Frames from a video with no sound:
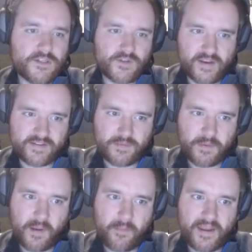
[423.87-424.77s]
that is going to be
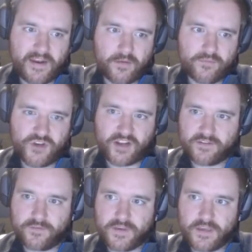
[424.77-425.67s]
my main
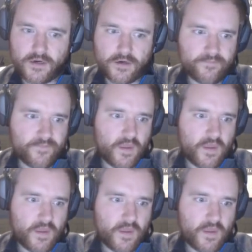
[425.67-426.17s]
objective here.